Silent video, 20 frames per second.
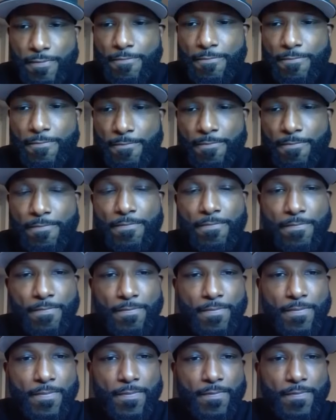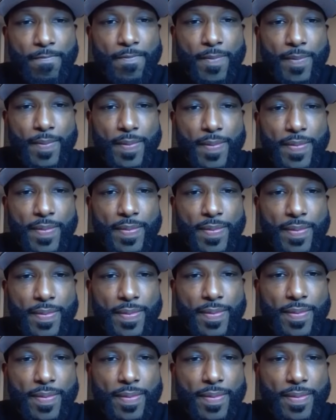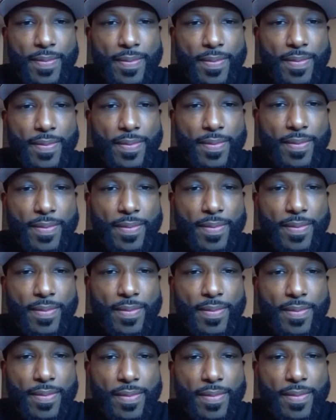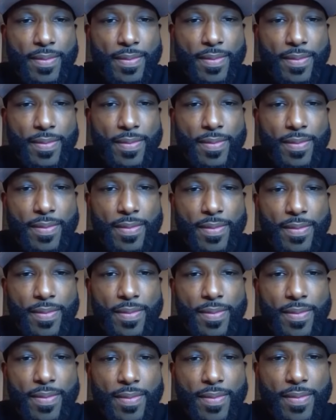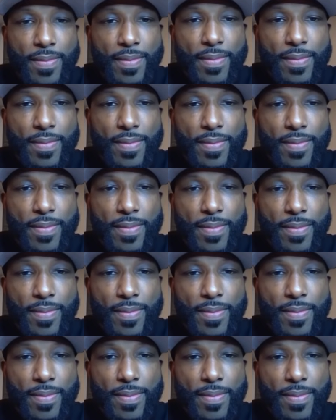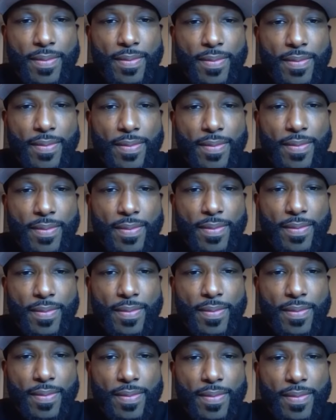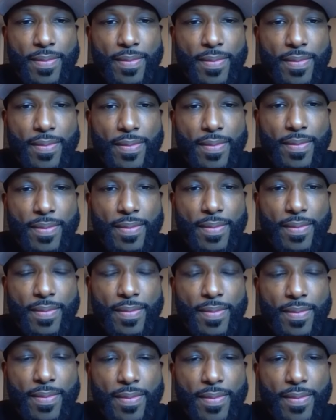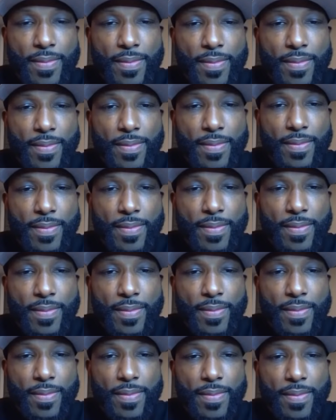(not speaking)